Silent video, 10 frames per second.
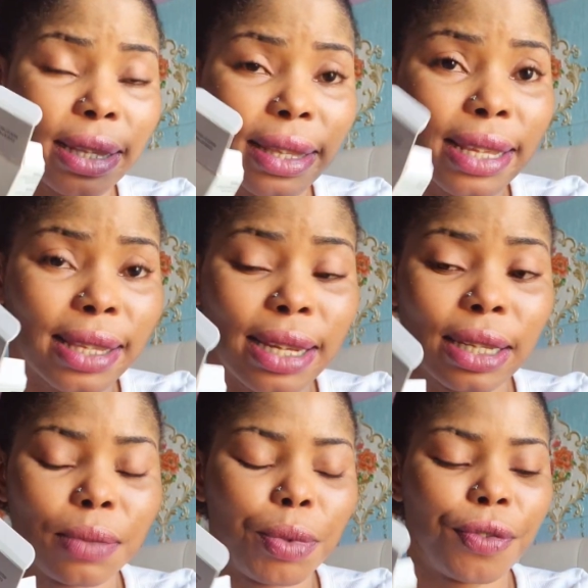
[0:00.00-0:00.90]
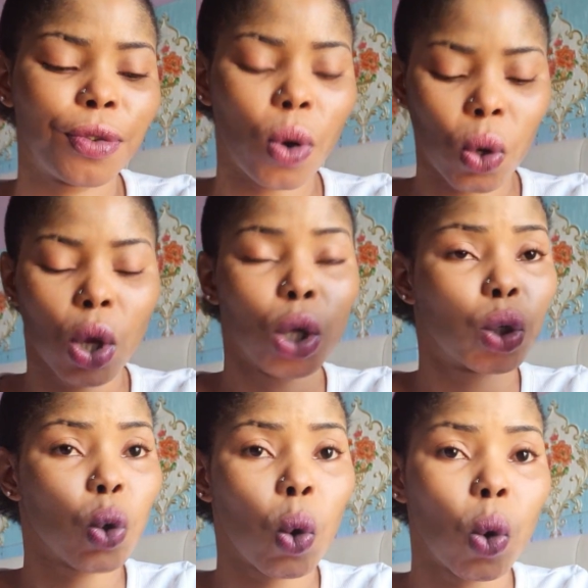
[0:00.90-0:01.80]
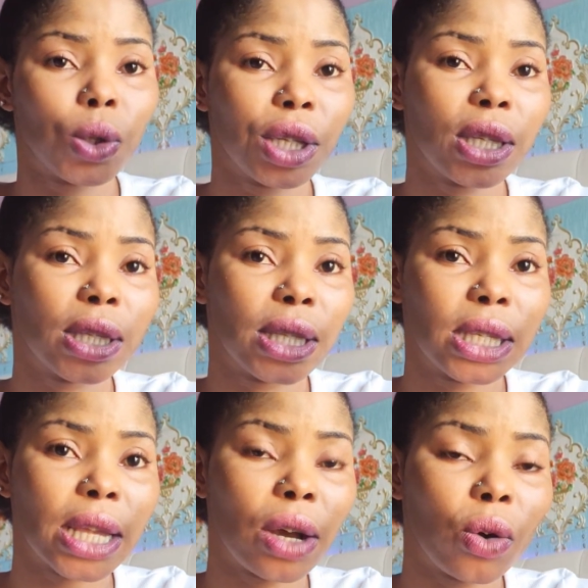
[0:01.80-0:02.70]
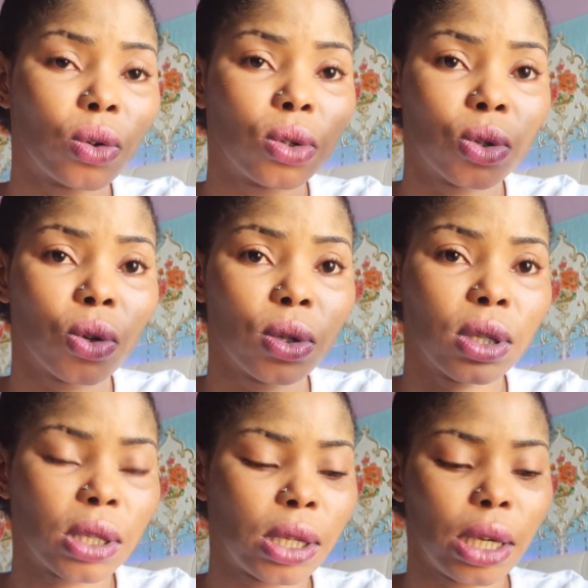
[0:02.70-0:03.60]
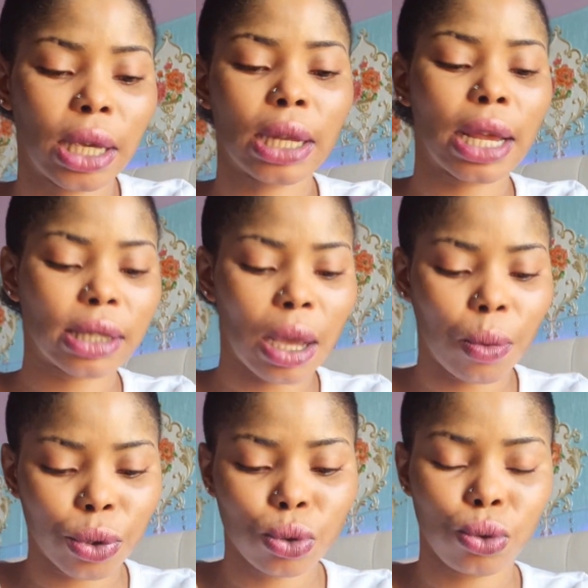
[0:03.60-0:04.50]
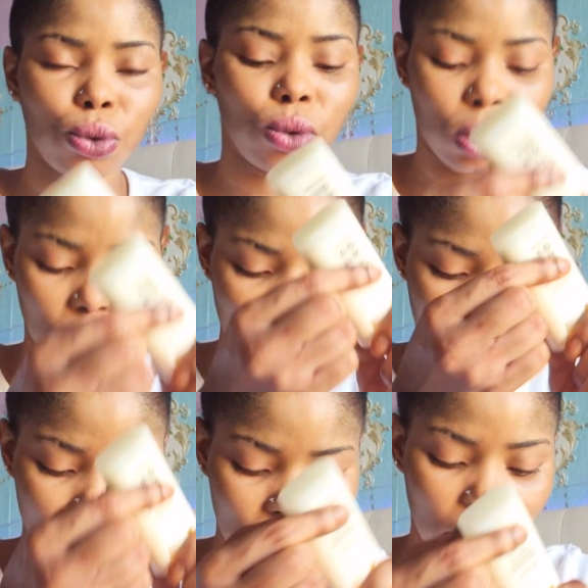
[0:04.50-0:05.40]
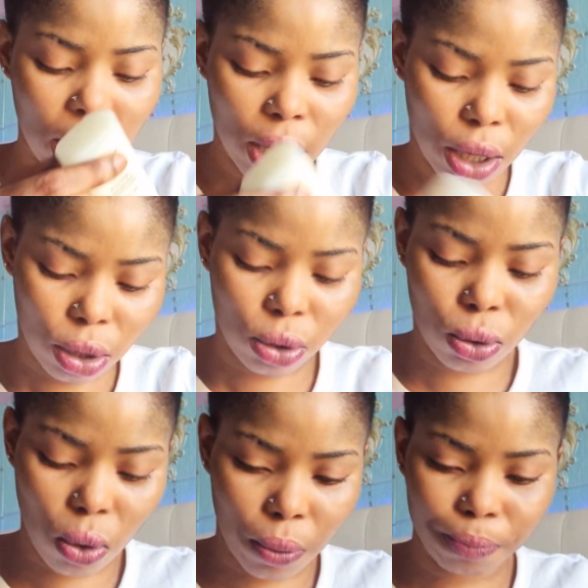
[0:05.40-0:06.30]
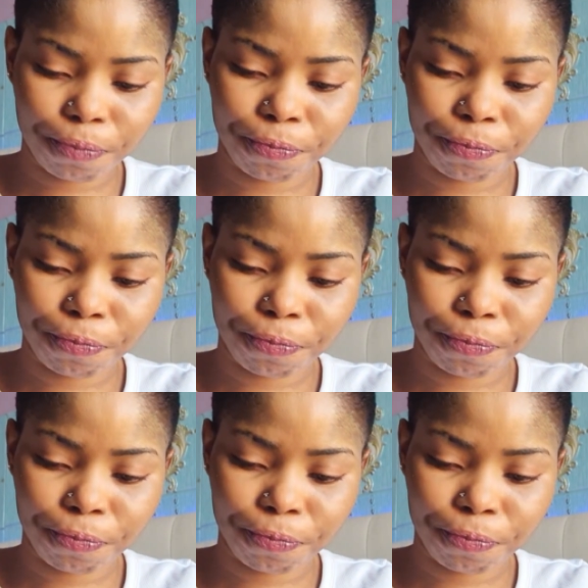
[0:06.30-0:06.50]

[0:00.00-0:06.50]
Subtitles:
tested it before. So this is the second sunstick that I want to use, guys. So